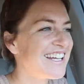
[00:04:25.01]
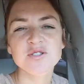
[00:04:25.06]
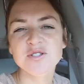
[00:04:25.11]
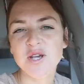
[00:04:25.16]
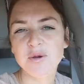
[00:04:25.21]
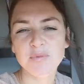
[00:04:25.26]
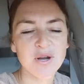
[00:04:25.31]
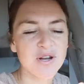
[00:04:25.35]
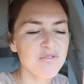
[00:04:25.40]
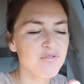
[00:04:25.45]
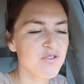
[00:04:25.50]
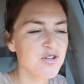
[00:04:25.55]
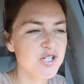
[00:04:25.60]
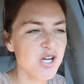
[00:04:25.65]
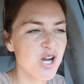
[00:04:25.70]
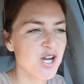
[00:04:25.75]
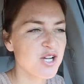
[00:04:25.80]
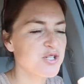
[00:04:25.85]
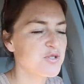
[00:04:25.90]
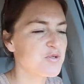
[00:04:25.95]
So I prayed for
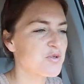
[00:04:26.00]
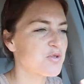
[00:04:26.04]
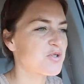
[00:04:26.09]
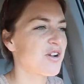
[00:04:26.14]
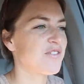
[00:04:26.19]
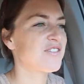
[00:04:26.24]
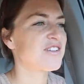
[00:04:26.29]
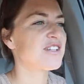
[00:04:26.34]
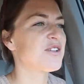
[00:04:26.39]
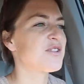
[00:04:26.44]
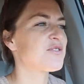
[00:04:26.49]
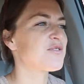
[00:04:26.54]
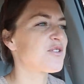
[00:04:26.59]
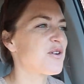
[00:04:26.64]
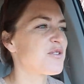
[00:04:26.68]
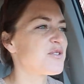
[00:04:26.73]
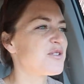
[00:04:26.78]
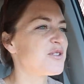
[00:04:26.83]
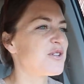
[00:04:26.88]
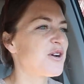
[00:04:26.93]
Josh as we're driving down the
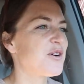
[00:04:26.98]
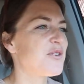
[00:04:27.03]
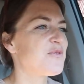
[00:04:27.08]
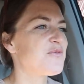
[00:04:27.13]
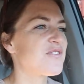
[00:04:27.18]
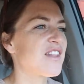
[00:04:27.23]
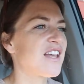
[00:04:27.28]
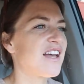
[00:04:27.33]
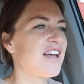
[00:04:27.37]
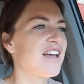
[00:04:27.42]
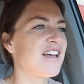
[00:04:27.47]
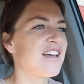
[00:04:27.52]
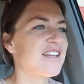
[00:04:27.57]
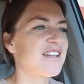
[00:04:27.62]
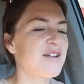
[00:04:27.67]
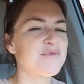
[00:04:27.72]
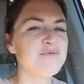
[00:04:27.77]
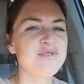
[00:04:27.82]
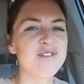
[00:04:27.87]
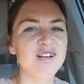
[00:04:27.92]
road, you know,
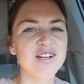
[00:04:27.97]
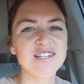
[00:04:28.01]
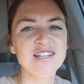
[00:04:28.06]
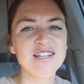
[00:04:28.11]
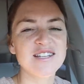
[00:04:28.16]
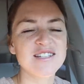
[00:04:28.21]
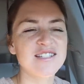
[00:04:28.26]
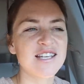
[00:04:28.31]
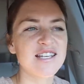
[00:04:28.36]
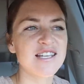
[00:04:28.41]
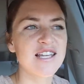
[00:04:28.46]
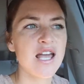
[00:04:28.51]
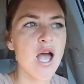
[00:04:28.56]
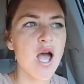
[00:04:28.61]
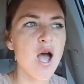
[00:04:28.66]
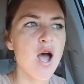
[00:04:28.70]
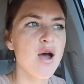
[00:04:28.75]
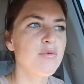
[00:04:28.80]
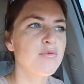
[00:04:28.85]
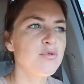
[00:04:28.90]
and I'm done. He's like,
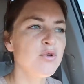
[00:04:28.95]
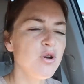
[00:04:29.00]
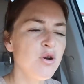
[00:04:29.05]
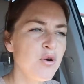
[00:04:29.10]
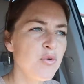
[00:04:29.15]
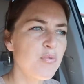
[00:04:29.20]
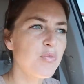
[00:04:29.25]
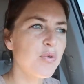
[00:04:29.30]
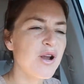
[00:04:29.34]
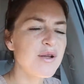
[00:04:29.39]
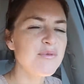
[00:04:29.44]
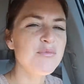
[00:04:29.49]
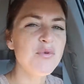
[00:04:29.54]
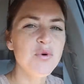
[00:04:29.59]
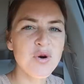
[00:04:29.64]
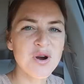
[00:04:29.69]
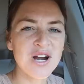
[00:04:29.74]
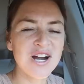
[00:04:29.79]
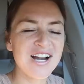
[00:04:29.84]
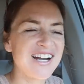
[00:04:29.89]
no, pray
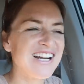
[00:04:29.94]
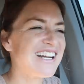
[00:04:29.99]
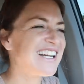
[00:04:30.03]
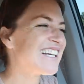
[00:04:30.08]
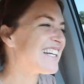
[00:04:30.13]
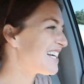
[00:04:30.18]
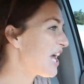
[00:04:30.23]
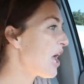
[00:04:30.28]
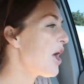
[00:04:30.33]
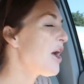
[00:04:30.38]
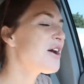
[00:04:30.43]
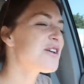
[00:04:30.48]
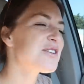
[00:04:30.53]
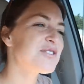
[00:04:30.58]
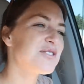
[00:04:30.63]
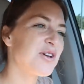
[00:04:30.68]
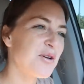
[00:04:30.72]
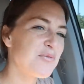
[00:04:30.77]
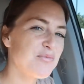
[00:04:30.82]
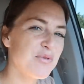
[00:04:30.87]
more.
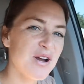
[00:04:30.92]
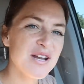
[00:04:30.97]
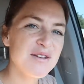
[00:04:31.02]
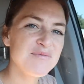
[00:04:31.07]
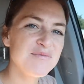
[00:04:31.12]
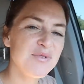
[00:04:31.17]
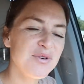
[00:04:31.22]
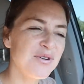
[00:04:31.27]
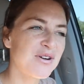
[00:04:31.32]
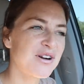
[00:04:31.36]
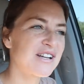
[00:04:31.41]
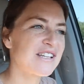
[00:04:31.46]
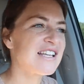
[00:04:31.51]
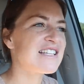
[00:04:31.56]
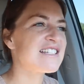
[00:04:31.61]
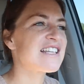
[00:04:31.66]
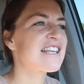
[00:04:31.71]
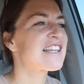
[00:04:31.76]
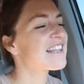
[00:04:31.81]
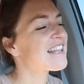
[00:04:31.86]
So I prayed more, and
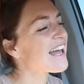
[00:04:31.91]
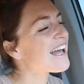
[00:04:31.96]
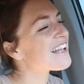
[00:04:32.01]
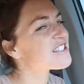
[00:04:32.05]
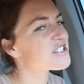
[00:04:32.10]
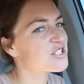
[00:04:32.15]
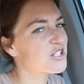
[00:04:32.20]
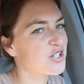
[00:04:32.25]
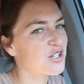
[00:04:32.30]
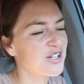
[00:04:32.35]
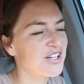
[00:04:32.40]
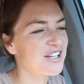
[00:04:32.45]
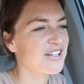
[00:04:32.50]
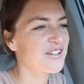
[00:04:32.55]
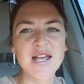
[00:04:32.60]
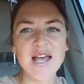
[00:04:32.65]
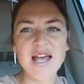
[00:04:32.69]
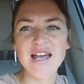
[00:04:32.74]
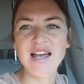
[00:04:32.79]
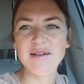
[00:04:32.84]
he's like, that's
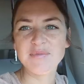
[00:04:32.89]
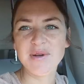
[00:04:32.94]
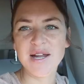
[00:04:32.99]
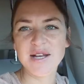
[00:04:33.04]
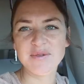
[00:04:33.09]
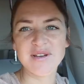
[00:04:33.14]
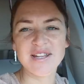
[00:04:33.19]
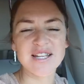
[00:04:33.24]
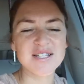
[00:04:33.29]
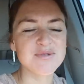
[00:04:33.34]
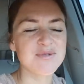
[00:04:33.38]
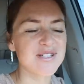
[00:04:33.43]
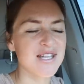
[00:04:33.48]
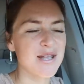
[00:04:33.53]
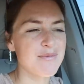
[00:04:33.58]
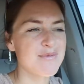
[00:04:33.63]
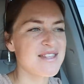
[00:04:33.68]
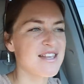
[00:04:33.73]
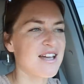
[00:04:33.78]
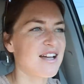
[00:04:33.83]
good. But anyway, that's what
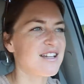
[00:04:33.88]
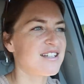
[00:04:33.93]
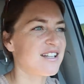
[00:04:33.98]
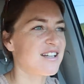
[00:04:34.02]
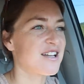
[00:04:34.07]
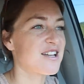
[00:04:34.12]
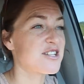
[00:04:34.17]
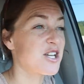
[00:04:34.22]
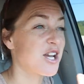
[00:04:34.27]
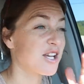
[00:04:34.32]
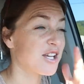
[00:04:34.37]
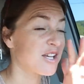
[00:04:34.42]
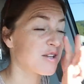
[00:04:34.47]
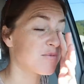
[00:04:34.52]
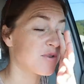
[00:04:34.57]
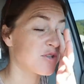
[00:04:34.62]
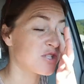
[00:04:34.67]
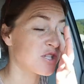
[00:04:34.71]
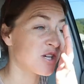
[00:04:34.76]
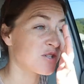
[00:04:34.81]
gave me the idea to check
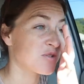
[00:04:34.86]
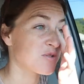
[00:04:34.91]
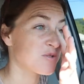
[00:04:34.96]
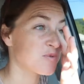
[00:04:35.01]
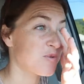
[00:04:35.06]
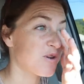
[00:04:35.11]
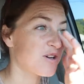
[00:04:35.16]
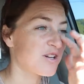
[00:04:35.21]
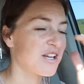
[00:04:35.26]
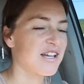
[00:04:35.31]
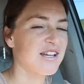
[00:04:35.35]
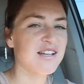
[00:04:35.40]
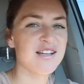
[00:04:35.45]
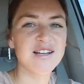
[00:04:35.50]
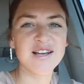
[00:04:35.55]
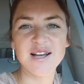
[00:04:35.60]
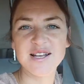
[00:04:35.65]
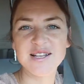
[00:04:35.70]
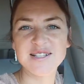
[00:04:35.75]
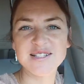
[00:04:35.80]
in where Josh was working,
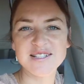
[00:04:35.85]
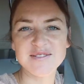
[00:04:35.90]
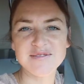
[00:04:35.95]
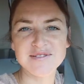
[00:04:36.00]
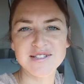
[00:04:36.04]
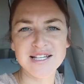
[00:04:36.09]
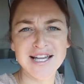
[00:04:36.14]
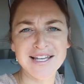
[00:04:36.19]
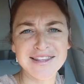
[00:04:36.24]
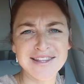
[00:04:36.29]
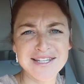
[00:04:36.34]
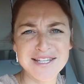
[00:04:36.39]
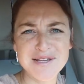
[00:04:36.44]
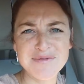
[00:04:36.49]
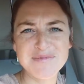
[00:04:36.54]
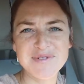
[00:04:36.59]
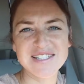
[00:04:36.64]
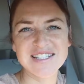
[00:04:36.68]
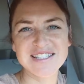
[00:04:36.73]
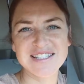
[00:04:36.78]
because I was like, I think he
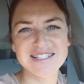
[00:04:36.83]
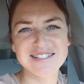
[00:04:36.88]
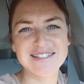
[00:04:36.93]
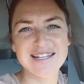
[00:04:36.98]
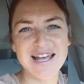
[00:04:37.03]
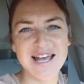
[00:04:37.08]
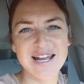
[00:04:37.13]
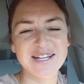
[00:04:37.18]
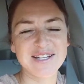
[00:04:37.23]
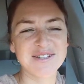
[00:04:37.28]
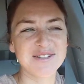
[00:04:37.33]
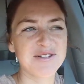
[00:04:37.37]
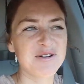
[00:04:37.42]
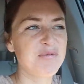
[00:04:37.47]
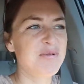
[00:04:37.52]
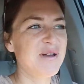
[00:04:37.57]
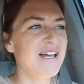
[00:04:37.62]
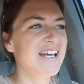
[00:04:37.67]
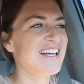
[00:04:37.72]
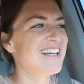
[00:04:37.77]
misses his daddy a
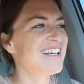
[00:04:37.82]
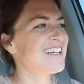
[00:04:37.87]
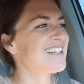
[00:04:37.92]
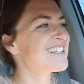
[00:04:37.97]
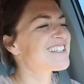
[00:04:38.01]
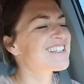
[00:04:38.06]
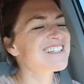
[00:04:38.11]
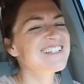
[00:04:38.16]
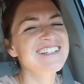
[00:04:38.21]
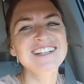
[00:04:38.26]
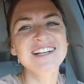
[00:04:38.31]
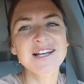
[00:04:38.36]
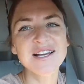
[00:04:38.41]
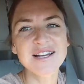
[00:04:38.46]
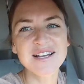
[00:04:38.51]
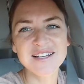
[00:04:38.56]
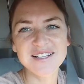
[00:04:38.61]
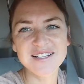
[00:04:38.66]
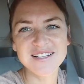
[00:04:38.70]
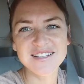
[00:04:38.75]
little bit.
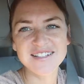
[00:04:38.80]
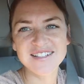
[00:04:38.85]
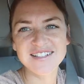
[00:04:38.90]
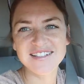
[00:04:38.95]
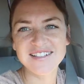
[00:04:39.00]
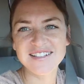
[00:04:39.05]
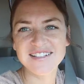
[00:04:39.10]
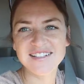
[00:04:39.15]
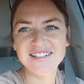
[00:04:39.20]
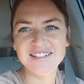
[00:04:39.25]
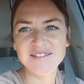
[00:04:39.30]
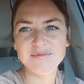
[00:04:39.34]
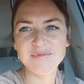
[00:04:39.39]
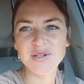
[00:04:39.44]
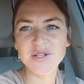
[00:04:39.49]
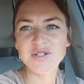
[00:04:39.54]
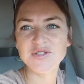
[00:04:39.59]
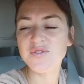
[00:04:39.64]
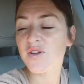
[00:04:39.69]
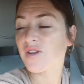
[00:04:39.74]
Miller's falling asleep.
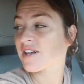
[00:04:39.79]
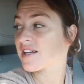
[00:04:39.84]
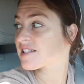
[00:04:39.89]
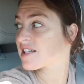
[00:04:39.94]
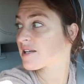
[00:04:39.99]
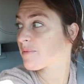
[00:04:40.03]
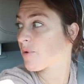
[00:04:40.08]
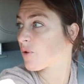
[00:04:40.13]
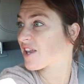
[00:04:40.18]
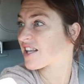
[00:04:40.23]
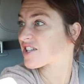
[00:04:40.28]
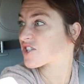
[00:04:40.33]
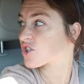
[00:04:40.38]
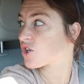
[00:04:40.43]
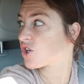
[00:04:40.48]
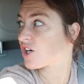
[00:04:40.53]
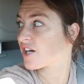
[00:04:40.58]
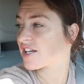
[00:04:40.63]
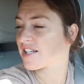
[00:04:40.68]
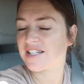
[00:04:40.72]
Miller's falling asleep. Well, that's
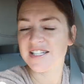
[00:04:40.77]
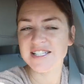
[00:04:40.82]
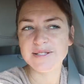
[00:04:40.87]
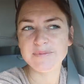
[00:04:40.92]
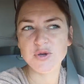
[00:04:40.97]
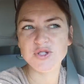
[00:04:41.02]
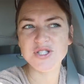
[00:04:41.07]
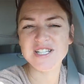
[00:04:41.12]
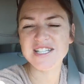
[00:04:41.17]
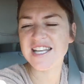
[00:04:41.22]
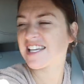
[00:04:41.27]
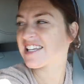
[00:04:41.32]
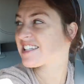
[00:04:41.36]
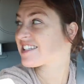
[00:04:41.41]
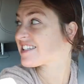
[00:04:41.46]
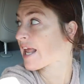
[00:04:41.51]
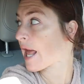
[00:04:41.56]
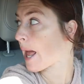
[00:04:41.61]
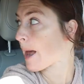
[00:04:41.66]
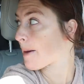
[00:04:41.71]
good. He's supposed to take
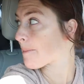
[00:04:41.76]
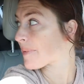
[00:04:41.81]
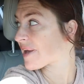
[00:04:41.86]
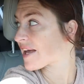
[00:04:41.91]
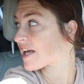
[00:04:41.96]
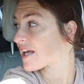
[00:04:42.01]
his nap.